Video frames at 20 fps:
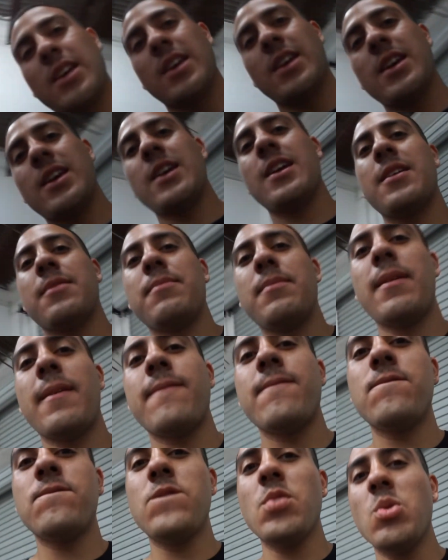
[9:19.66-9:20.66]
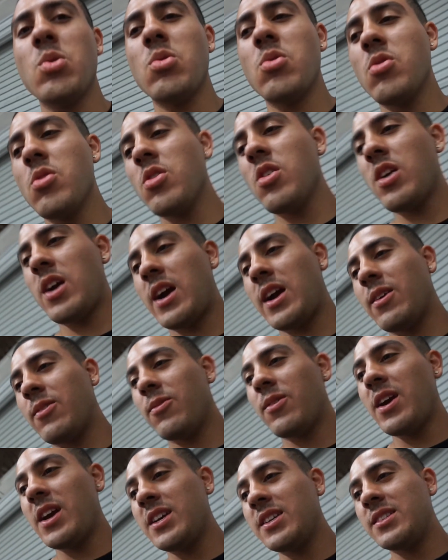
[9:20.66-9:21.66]
and before I
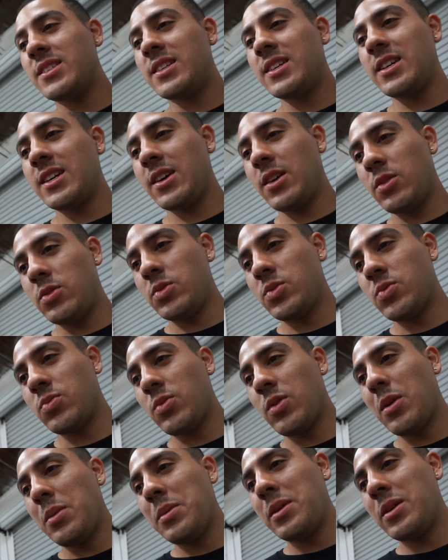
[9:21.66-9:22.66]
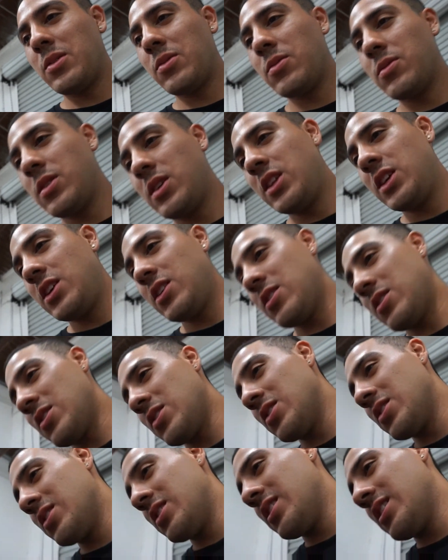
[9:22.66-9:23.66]
raised it, I was rubbing really
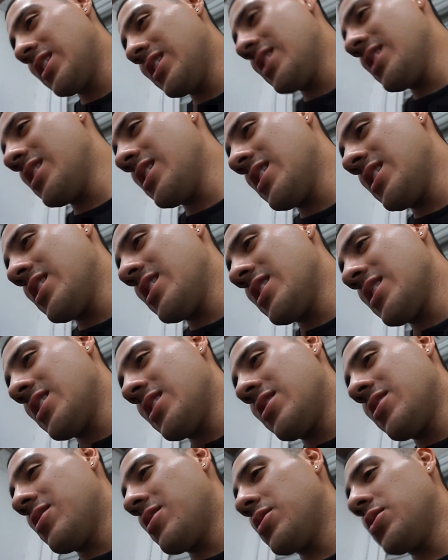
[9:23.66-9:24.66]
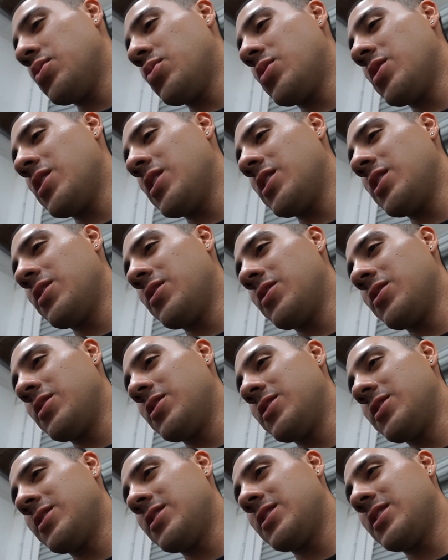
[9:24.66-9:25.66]
hard on the wiring
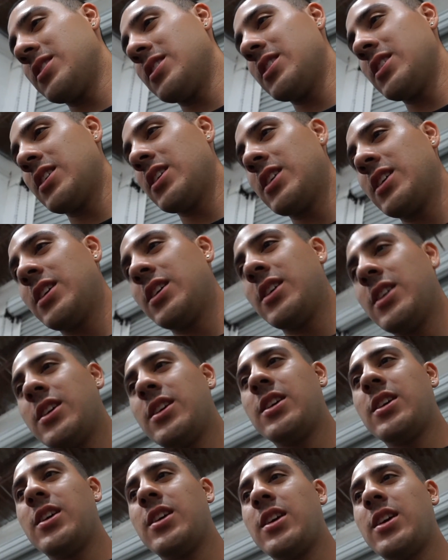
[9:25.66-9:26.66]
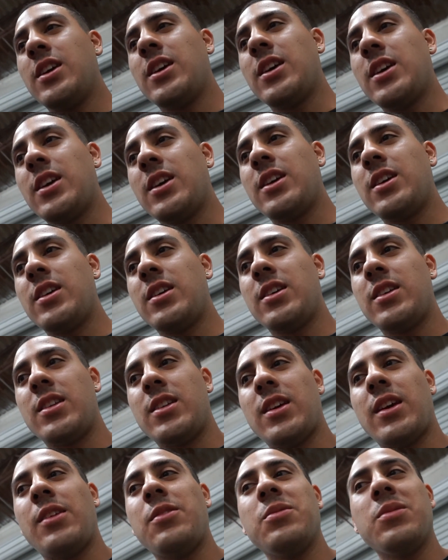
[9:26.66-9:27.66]
harness.
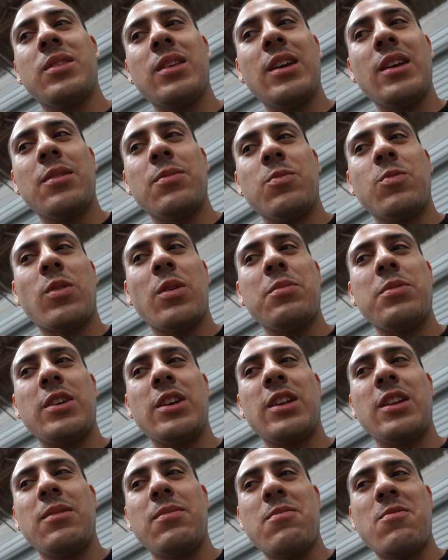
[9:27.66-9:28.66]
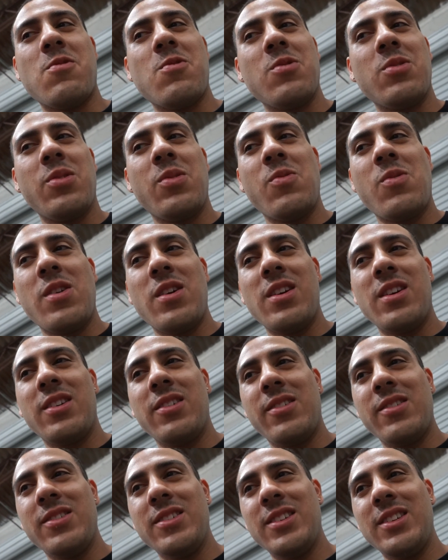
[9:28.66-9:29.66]
And I don't think I'm rubbing any more on the wiring
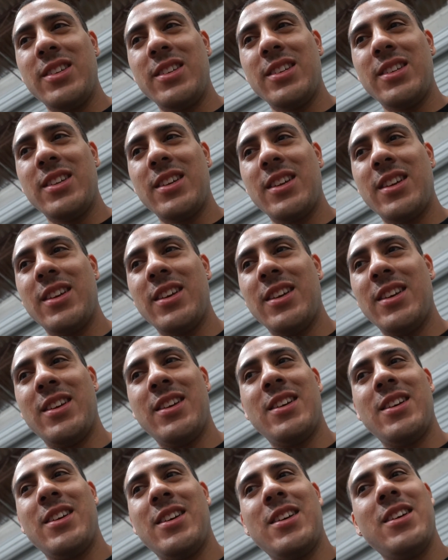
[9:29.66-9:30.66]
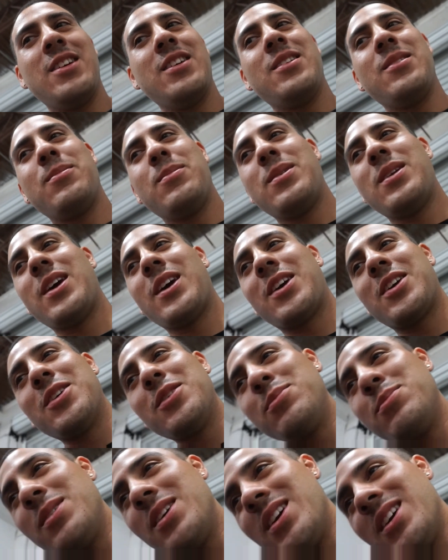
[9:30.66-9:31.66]
harness, but I
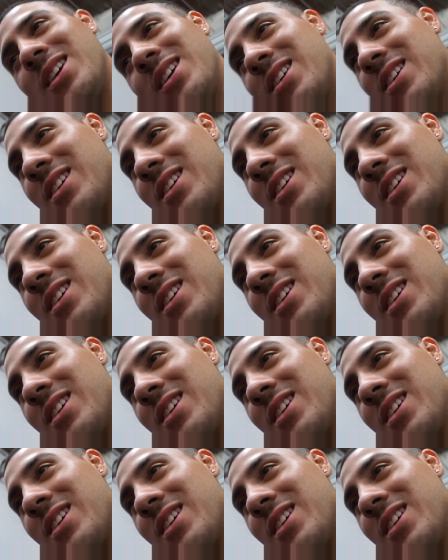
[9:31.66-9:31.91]
could be,